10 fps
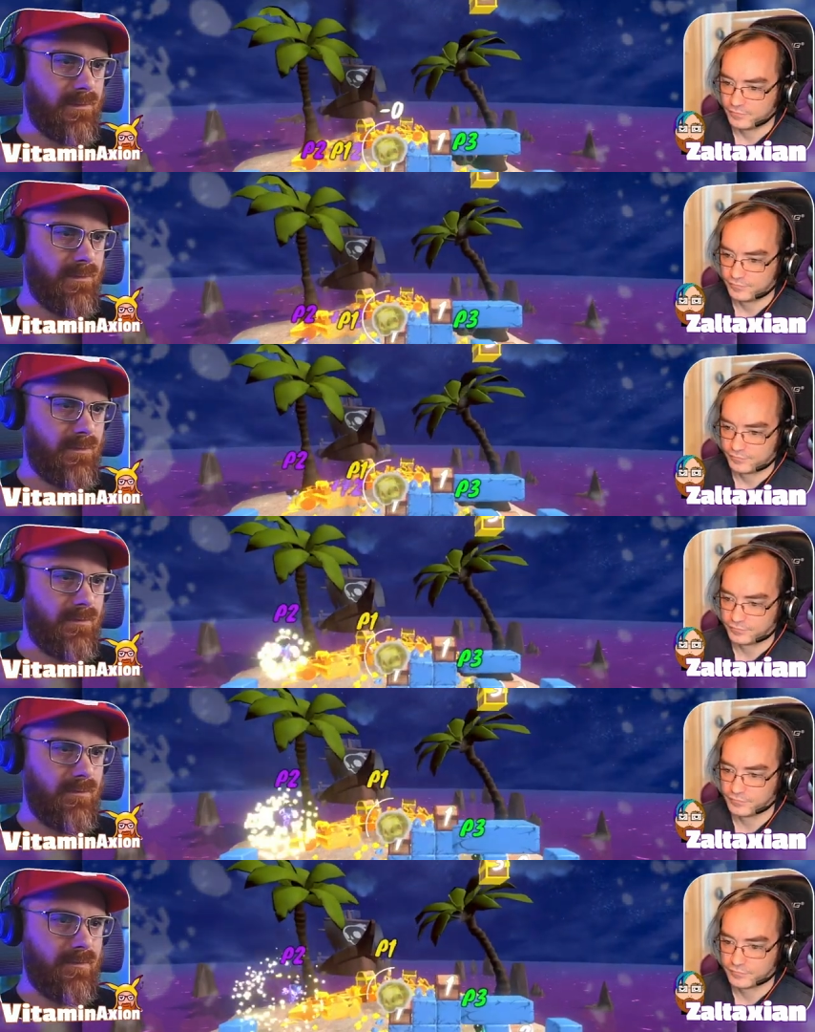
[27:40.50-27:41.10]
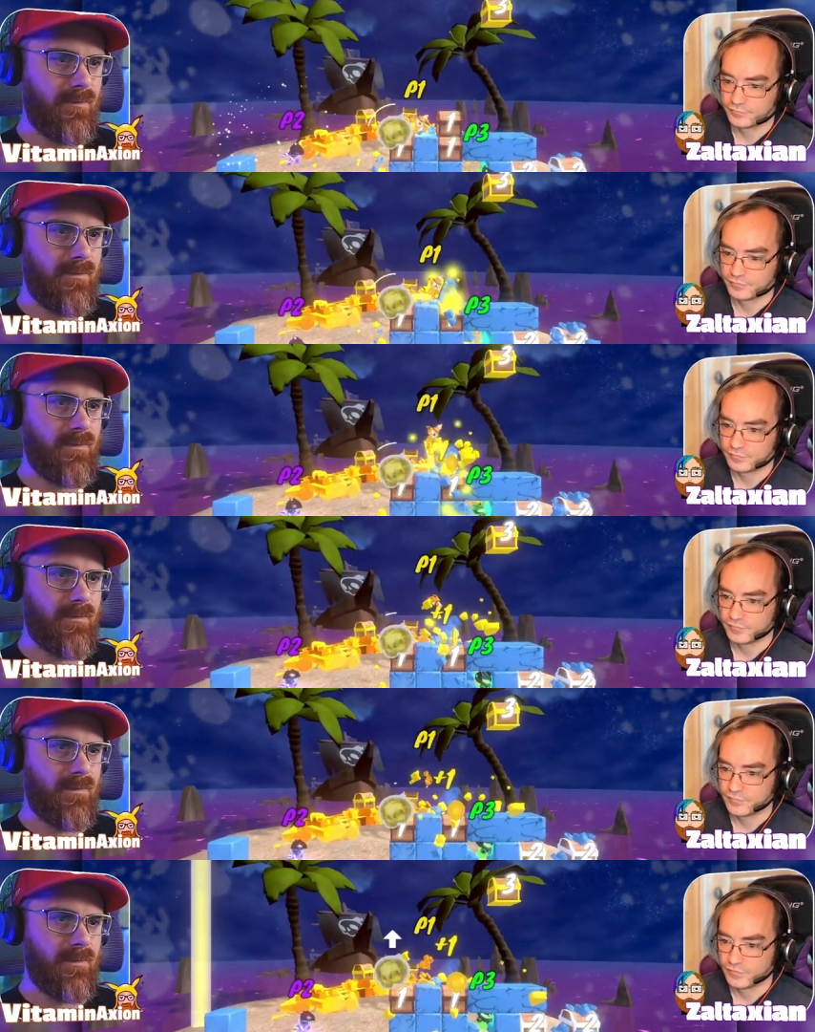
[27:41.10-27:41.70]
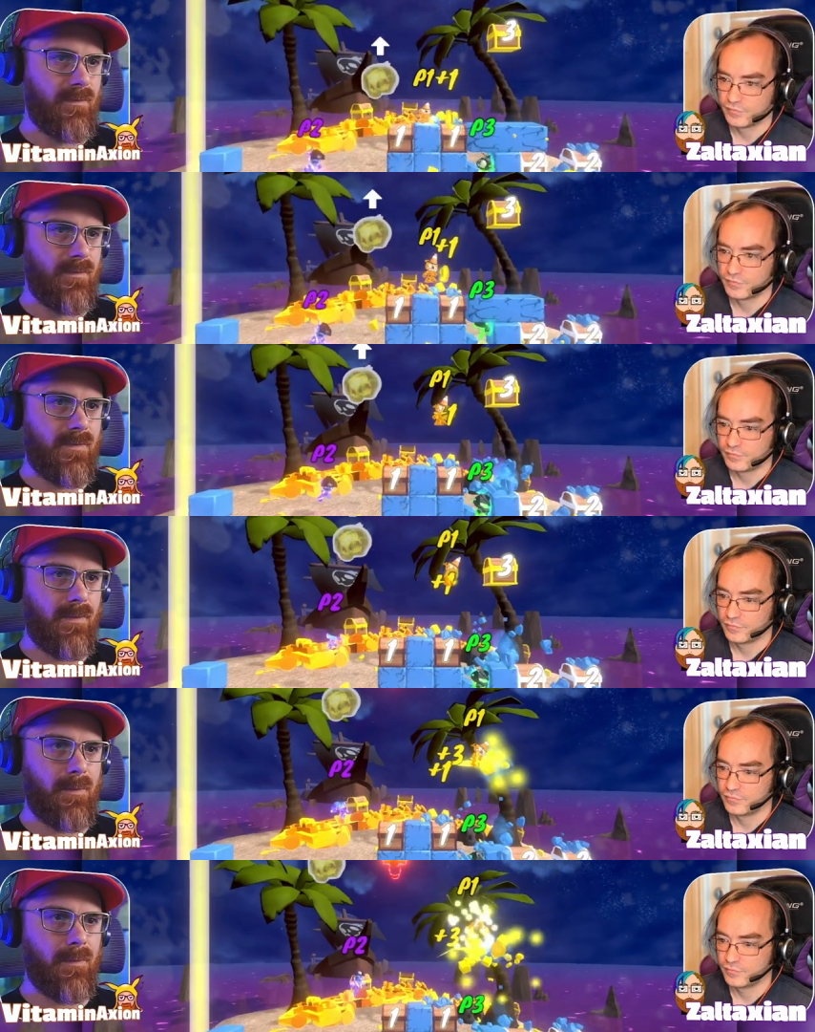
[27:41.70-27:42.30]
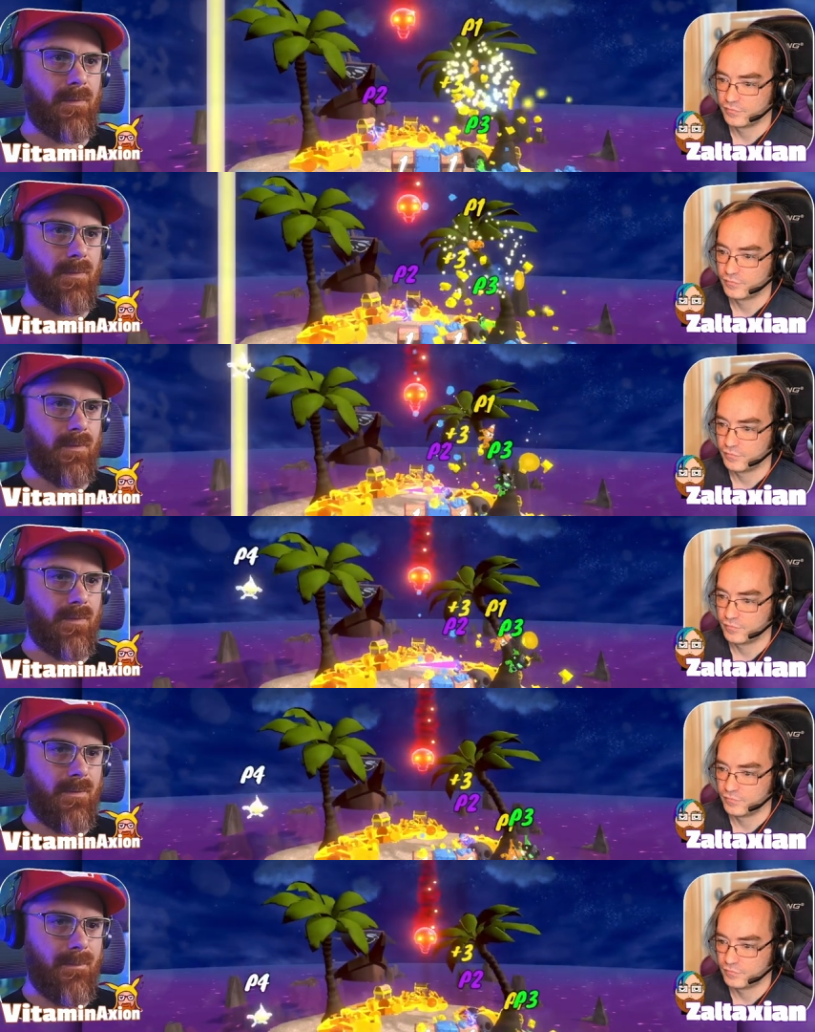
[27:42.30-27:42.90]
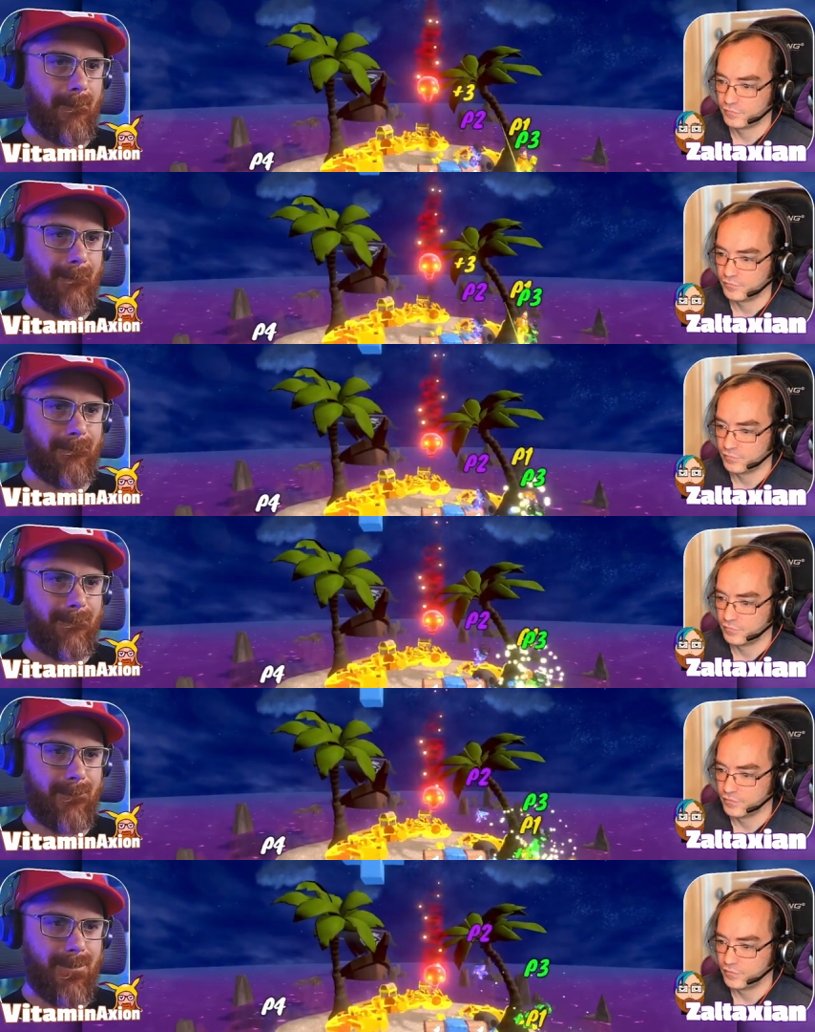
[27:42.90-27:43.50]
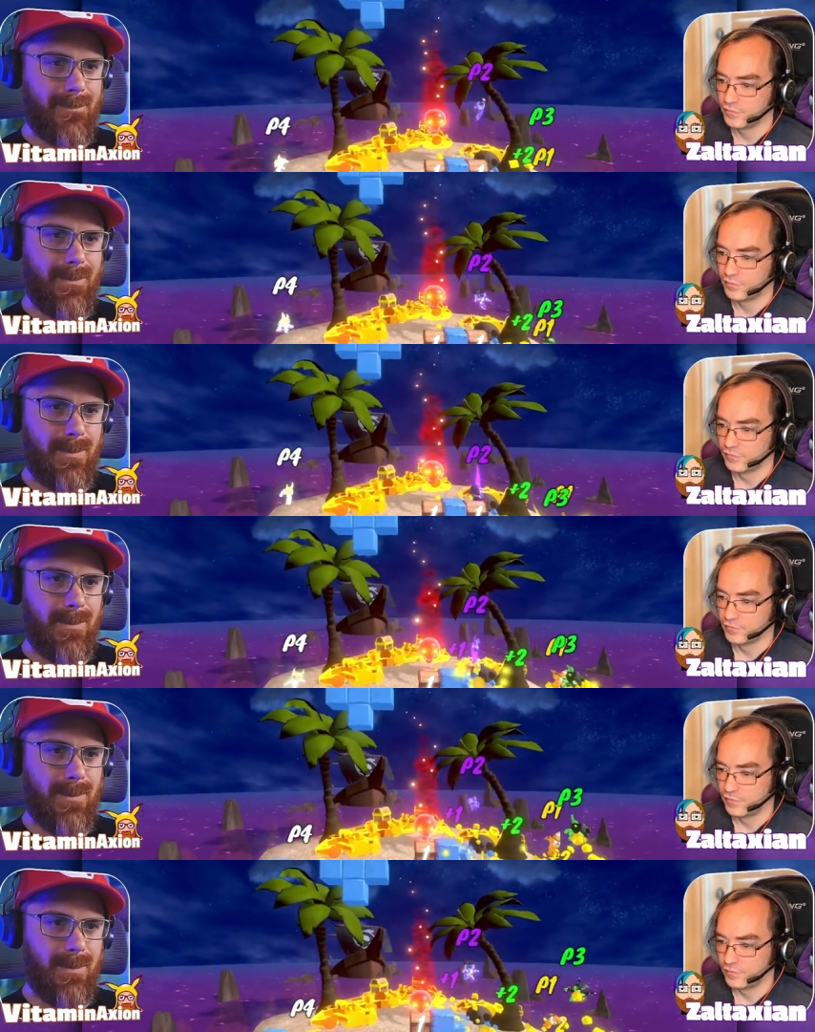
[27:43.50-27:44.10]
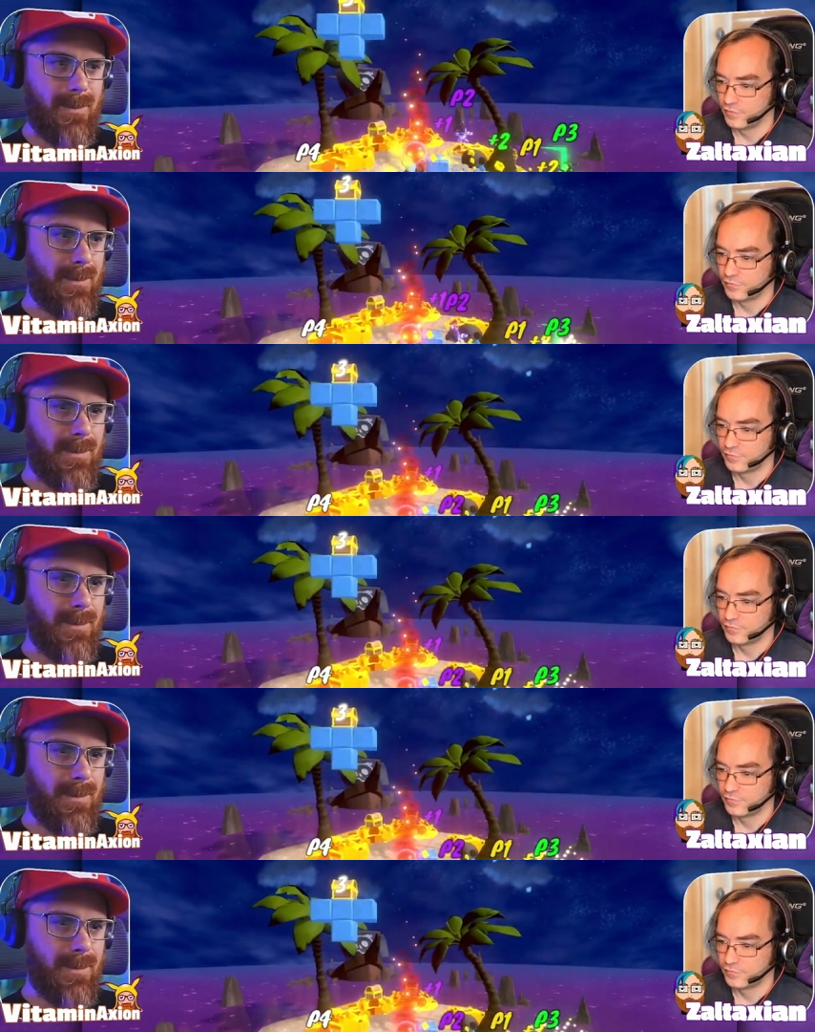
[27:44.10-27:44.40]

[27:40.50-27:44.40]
(no one is talking)